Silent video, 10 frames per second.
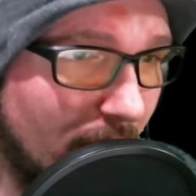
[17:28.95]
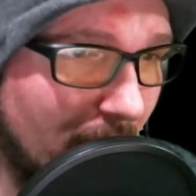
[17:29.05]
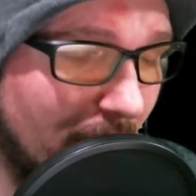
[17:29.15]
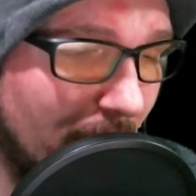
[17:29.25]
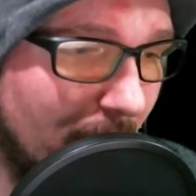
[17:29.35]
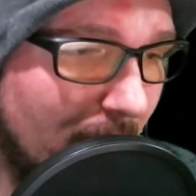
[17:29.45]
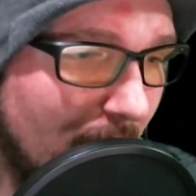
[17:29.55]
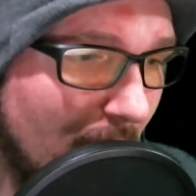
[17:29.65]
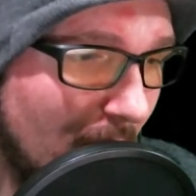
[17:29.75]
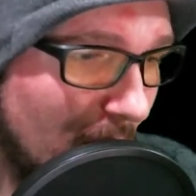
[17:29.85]
A
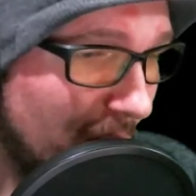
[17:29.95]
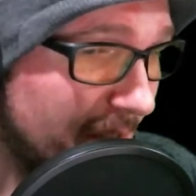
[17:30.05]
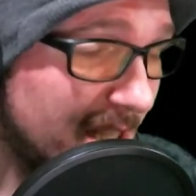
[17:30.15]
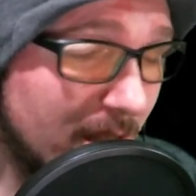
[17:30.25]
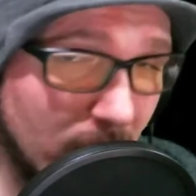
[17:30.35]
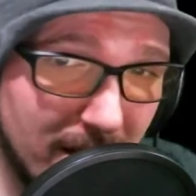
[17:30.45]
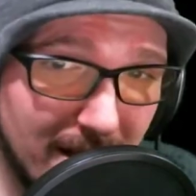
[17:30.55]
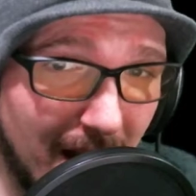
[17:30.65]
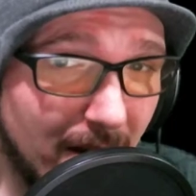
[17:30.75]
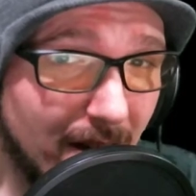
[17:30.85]

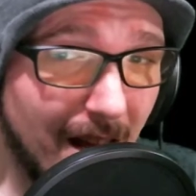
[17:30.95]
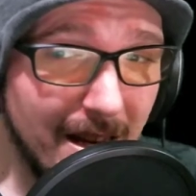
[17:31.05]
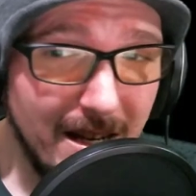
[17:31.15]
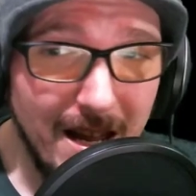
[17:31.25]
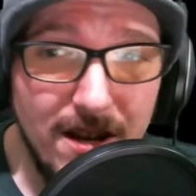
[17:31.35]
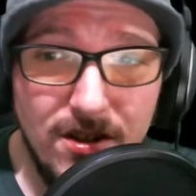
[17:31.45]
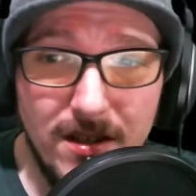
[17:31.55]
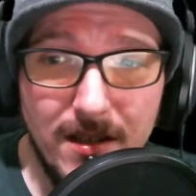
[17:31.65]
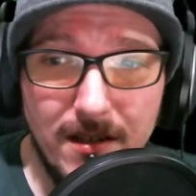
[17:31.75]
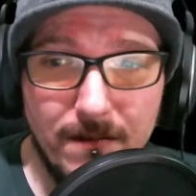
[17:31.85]
suicidal
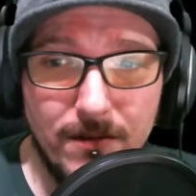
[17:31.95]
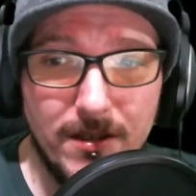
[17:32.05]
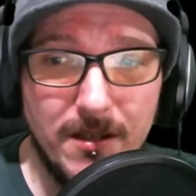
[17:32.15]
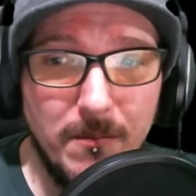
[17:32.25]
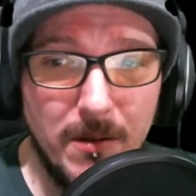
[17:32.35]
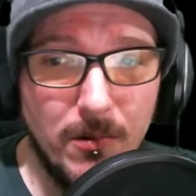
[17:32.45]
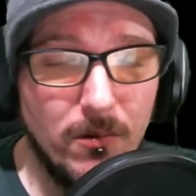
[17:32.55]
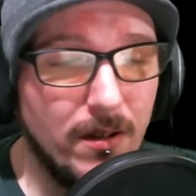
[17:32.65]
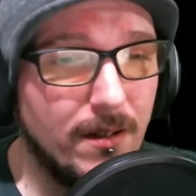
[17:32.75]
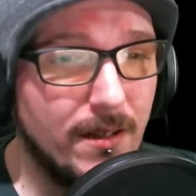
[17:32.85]
ideation for some
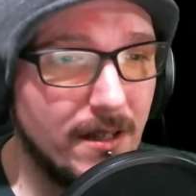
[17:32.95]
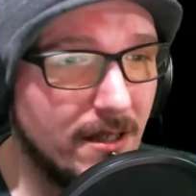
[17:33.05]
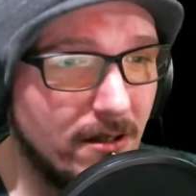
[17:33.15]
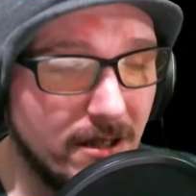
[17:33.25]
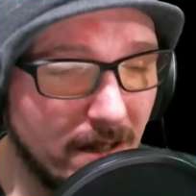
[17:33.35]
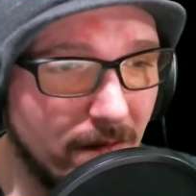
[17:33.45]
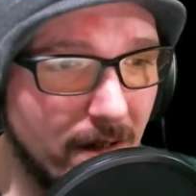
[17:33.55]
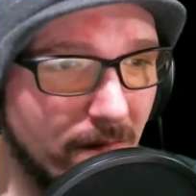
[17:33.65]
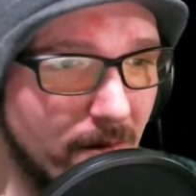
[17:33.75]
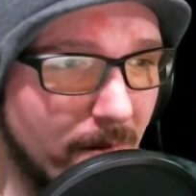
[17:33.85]
people that are suffering
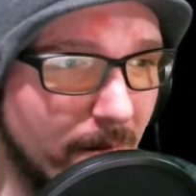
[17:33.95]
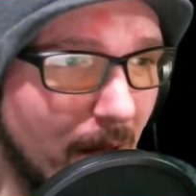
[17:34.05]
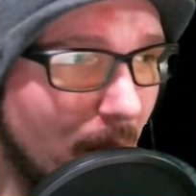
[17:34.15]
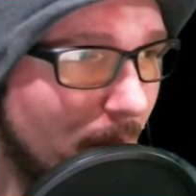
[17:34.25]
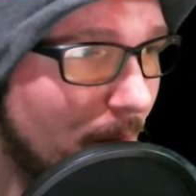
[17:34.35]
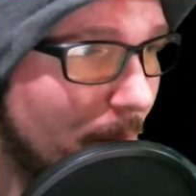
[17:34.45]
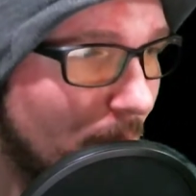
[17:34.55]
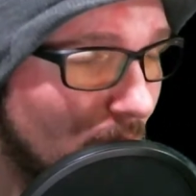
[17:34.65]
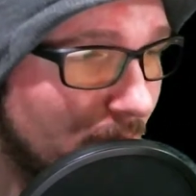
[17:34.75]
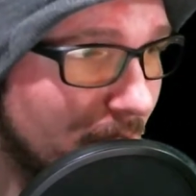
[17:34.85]
from
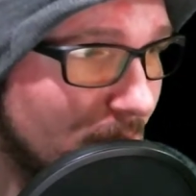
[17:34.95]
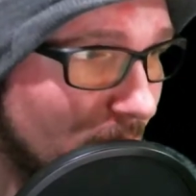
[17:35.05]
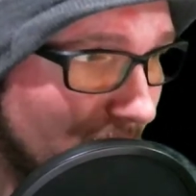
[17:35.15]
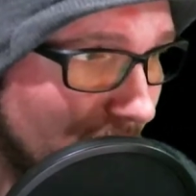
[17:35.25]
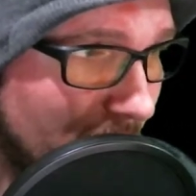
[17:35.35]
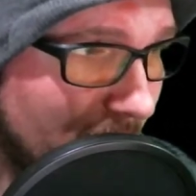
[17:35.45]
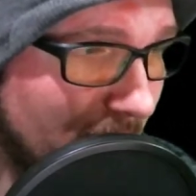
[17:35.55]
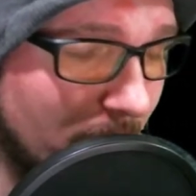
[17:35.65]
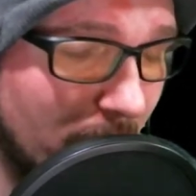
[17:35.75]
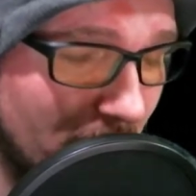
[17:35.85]
bipolar disorders and
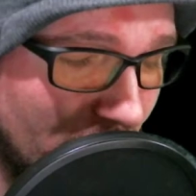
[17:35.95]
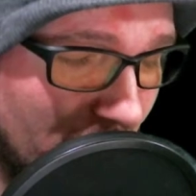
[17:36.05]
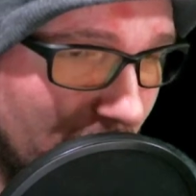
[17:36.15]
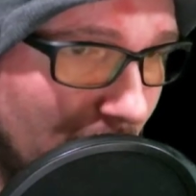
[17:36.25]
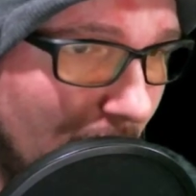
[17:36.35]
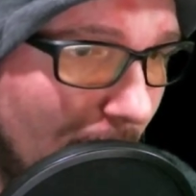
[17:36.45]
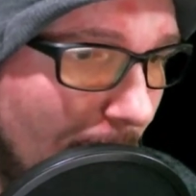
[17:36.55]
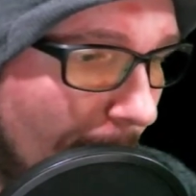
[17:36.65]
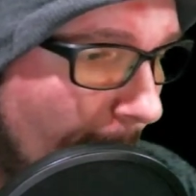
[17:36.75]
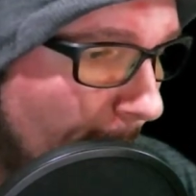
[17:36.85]
depression,
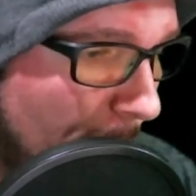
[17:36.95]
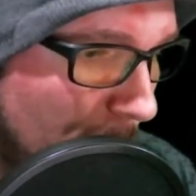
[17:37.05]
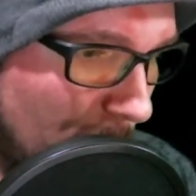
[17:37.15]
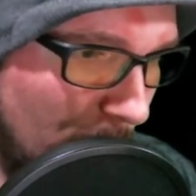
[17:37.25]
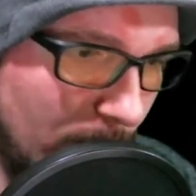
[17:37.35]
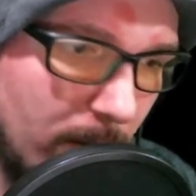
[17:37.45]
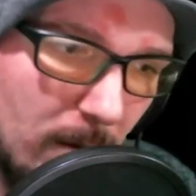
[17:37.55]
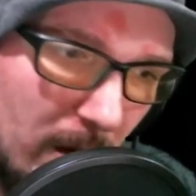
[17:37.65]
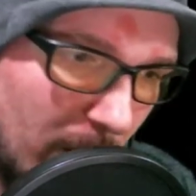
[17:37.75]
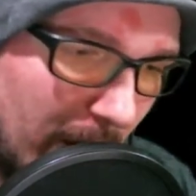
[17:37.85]

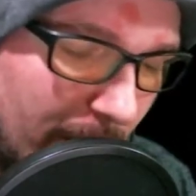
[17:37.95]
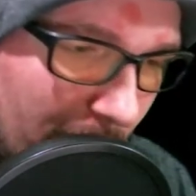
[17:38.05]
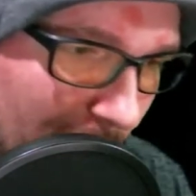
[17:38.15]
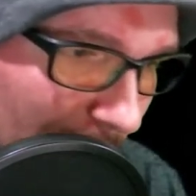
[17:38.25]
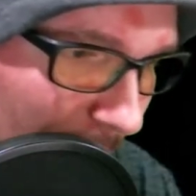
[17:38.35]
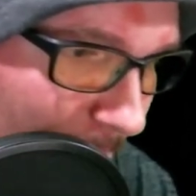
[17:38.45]
where we feel